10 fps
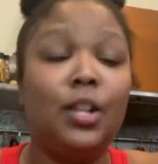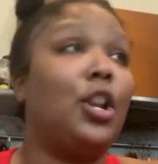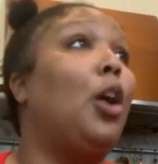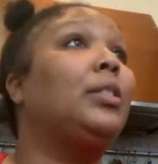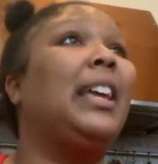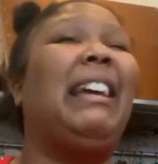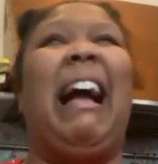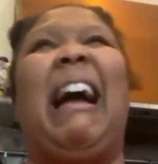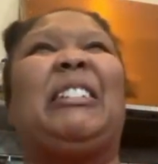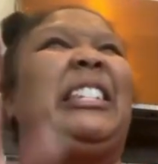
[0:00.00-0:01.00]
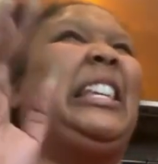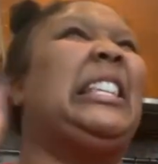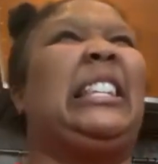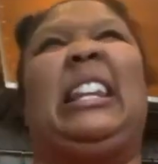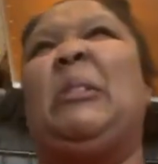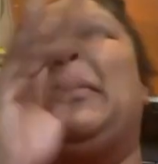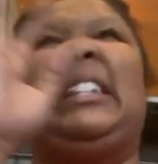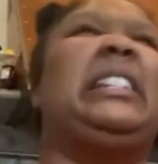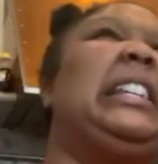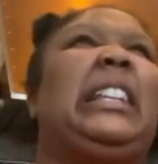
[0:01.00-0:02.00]
Don't think, she a
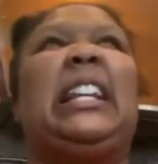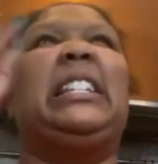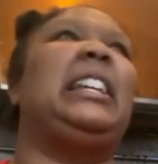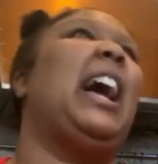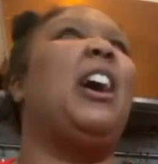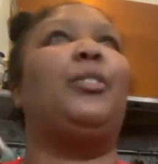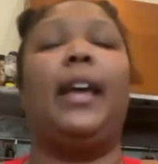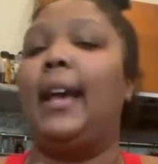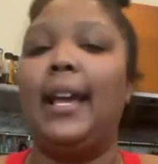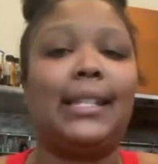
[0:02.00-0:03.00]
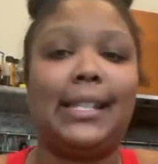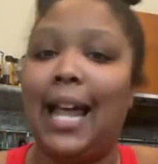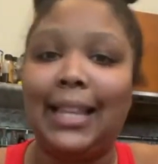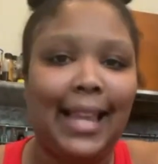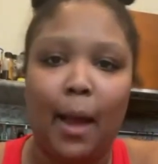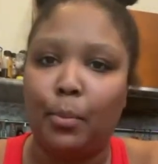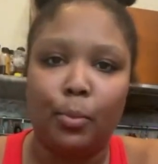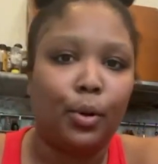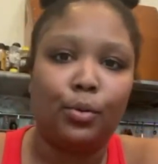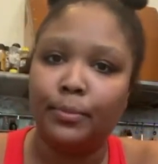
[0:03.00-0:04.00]
celebrity. She thinks she all that. It's not that,
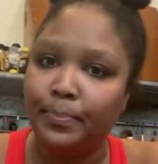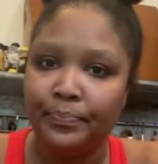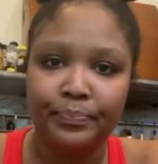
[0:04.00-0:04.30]
boo-boo.